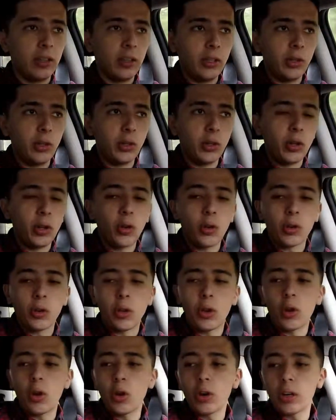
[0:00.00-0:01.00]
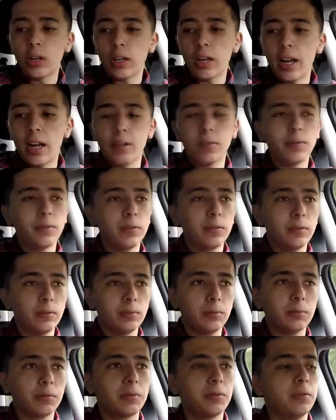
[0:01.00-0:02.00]
You no longer have
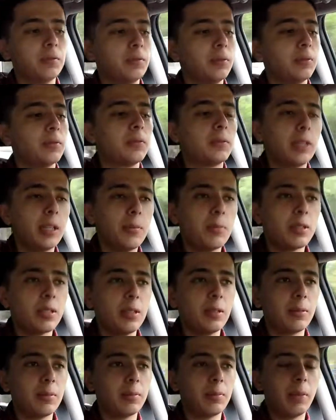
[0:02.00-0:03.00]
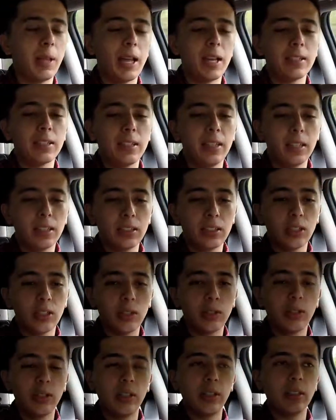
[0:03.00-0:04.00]
flimsy plastics,
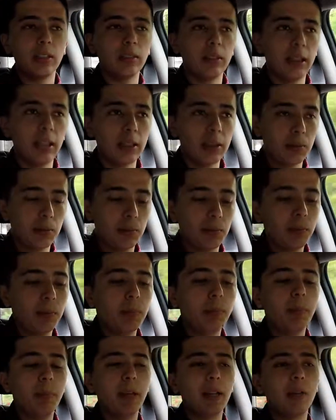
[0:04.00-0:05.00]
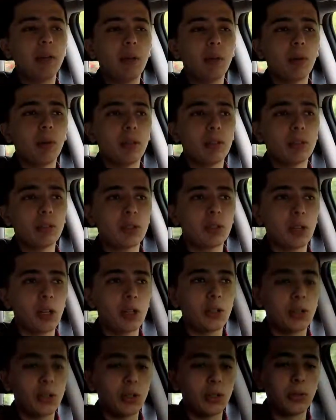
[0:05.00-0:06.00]
and it's very well
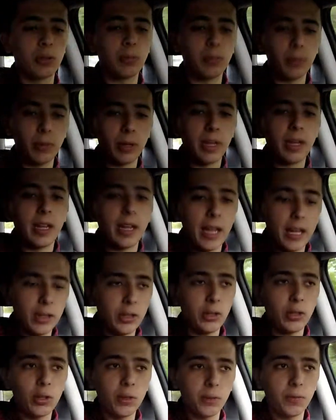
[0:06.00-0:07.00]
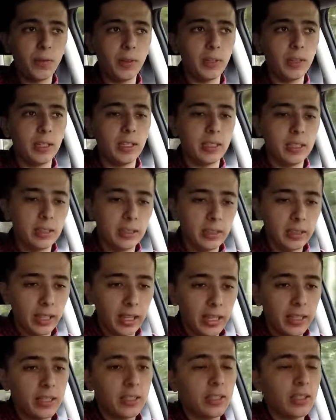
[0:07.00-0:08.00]
structured, and you don't feel that
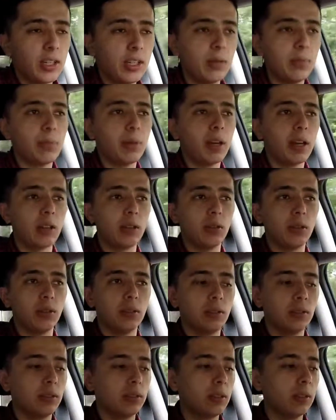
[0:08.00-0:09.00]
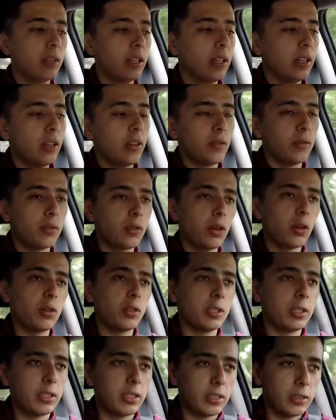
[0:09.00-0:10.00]
it's cheap at all. Of
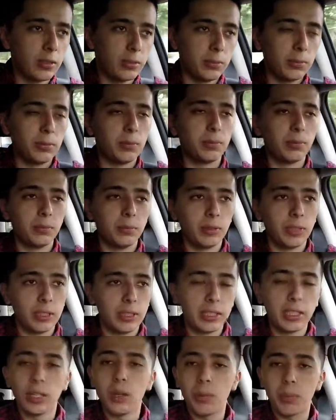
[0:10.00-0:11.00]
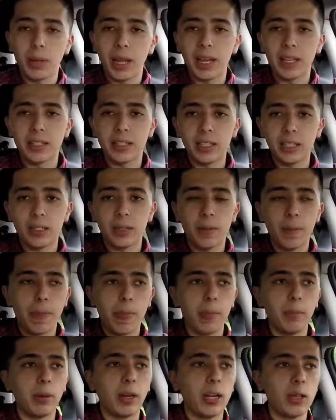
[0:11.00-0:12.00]
course, it's still plastic,
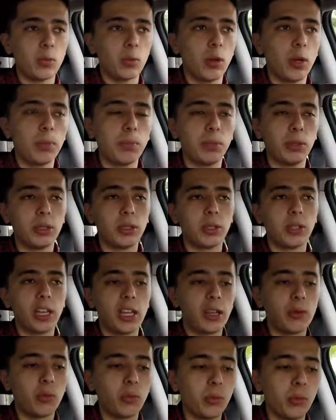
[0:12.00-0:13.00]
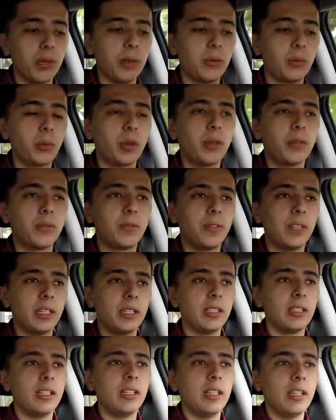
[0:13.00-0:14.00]
but it's well put together and well fit,
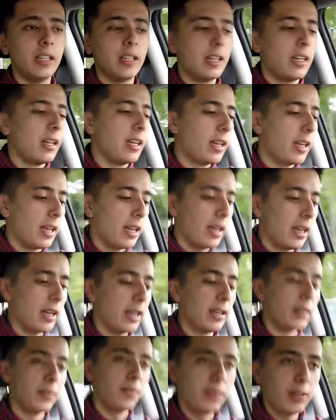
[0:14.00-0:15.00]
and it